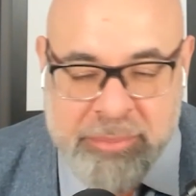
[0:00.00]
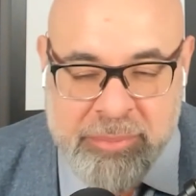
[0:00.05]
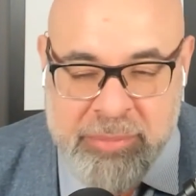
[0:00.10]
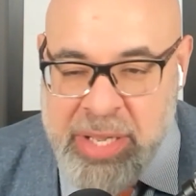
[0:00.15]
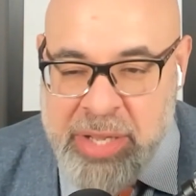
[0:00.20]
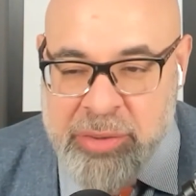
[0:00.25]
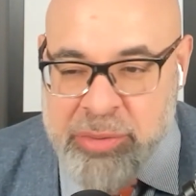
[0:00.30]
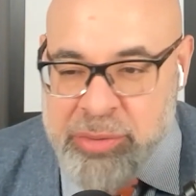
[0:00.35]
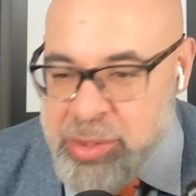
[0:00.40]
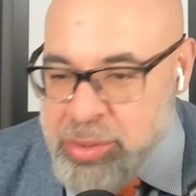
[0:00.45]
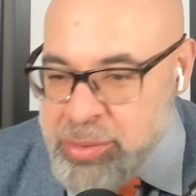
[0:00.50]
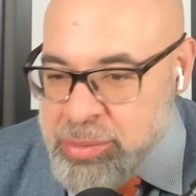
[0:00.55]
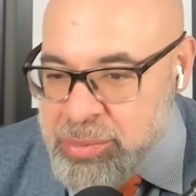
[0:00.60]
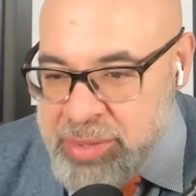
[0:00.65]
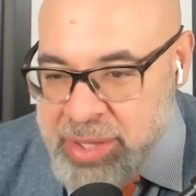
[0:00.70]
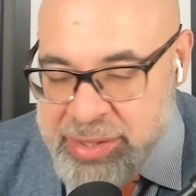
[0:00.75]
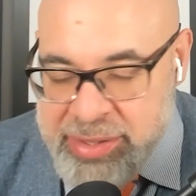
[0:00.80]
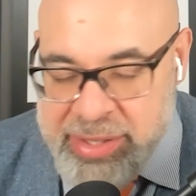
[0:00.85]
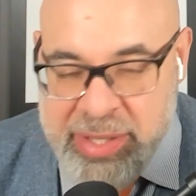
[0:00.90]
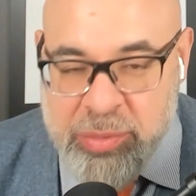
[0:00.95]
I don't know,
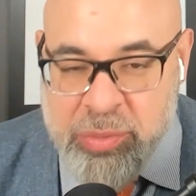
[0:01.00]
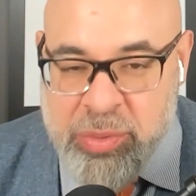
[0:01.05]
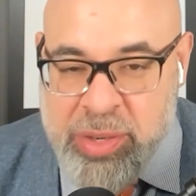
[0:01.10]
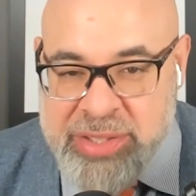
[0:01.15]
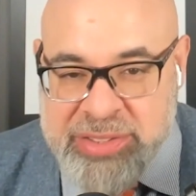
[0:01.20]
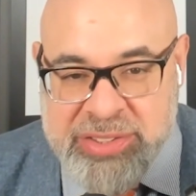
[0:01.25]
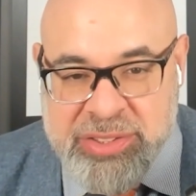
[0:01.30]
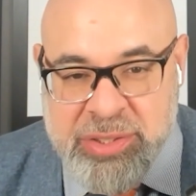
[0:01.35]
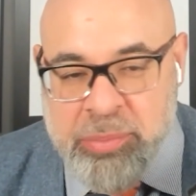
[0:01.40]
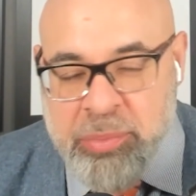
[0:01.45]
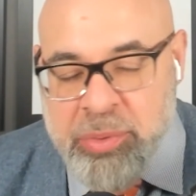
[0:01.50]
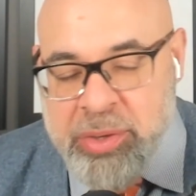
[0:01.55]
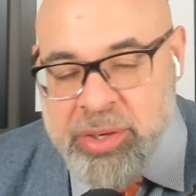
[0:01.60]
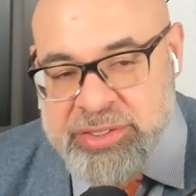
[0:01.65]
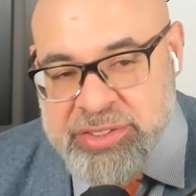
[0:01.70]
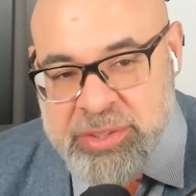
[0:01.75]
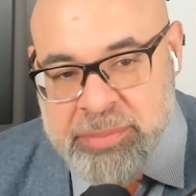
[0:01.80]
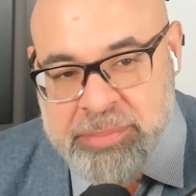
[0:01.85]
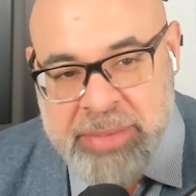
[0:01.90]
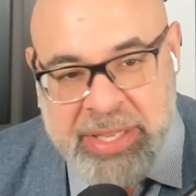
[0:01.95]
that they read somewhere in
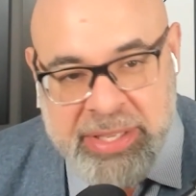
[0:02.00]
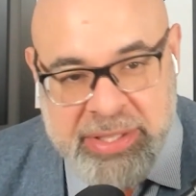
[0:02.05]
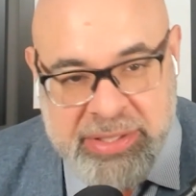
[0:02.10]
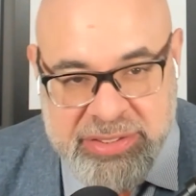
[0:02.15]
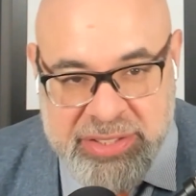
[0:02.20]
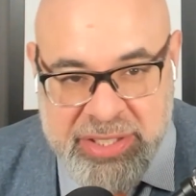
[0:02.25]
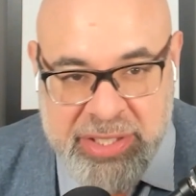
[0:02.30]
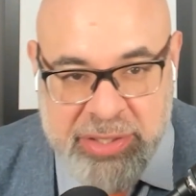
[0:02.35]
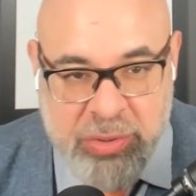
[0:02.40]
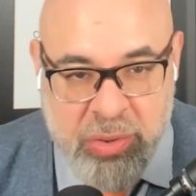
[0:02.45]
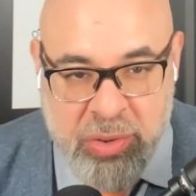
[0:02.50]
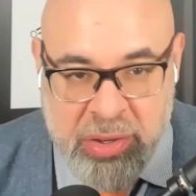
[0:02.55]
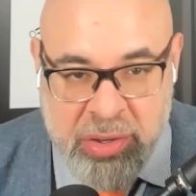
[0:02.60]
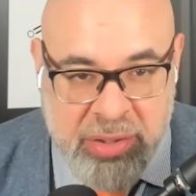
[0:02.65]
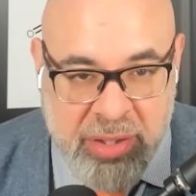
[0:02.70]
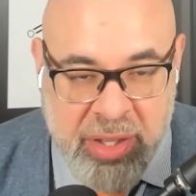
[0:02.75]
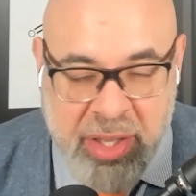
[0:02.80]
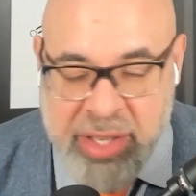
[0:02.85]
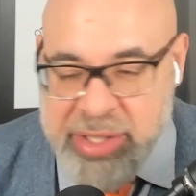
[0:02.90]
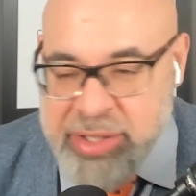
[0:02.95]
some magazine or
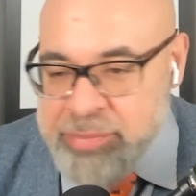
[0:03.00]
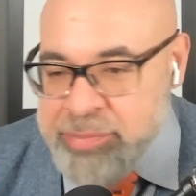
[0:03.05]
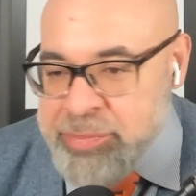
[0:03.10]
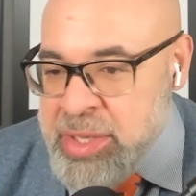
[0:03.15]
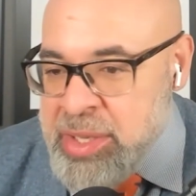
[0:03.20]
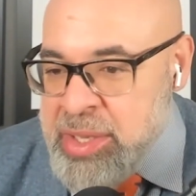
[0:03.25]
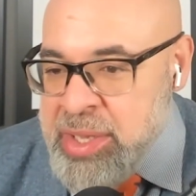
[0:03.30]
online.